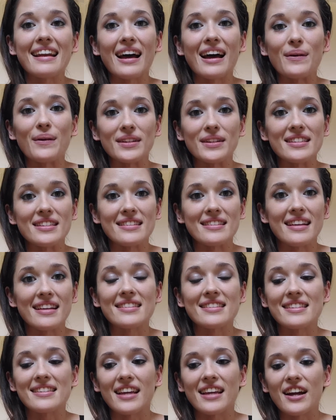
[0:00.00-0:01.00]
down is
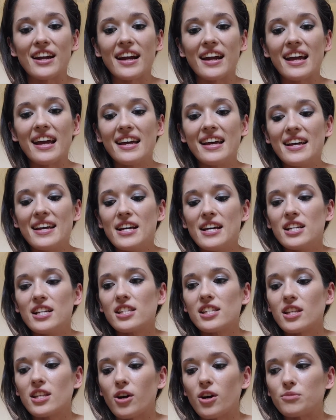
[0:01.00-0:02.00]
necessary.
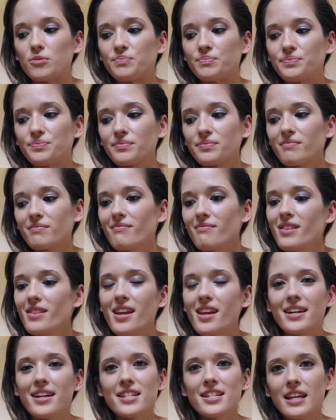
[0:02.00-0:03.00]
So
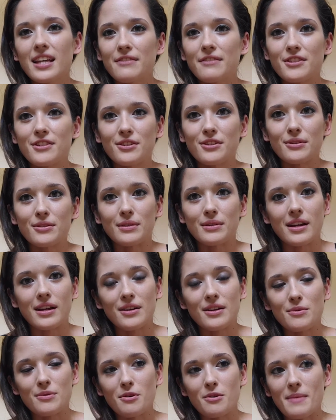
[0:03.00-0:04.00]
I just have to
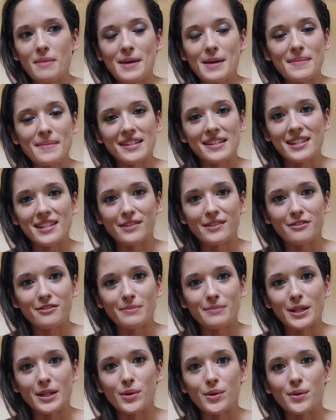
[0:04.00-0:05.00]
remind myself of
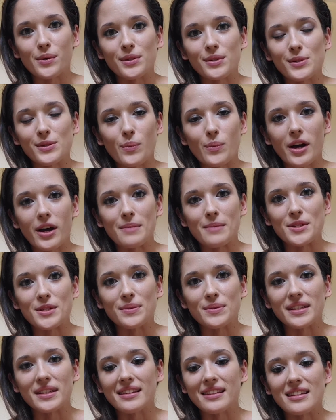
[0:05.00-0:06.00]
my goals and why I'm
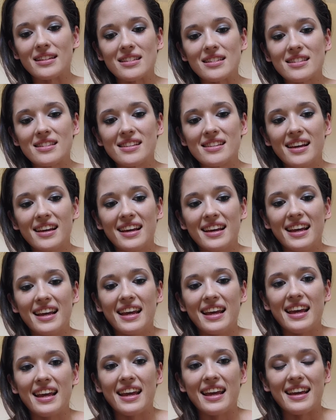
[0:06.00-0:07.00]
doing this.
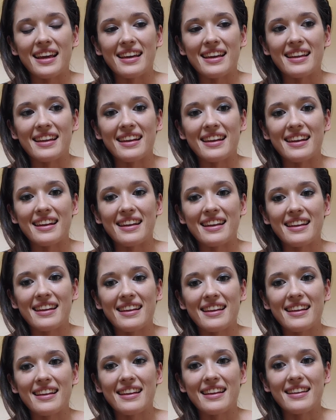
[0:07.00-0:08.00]
And
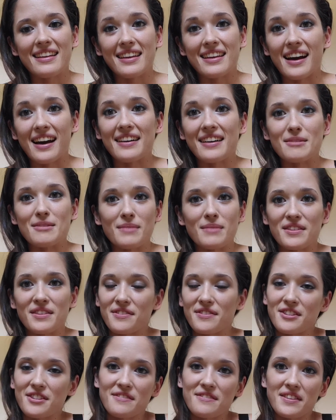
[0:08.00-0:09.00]
yeah, in my
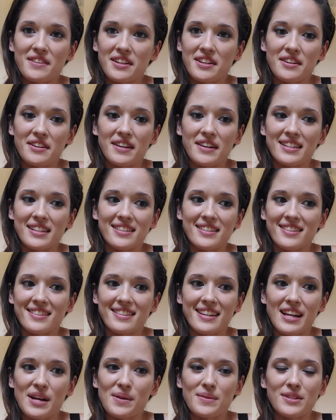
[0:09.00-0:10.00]
first video, I
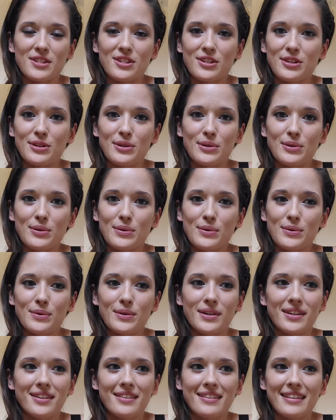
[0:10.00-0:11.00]
was
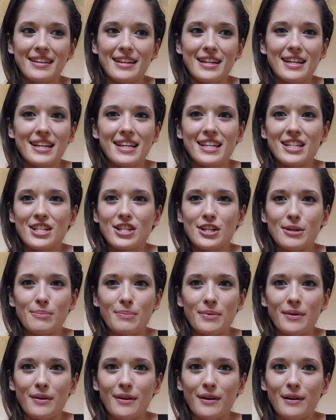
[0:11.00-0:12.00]
too
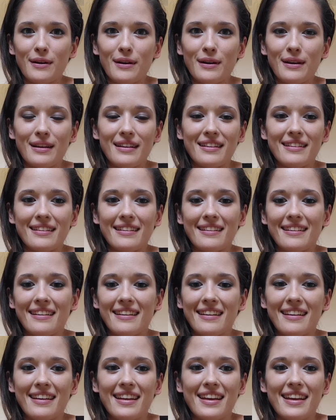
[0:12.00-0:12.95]
chipper, and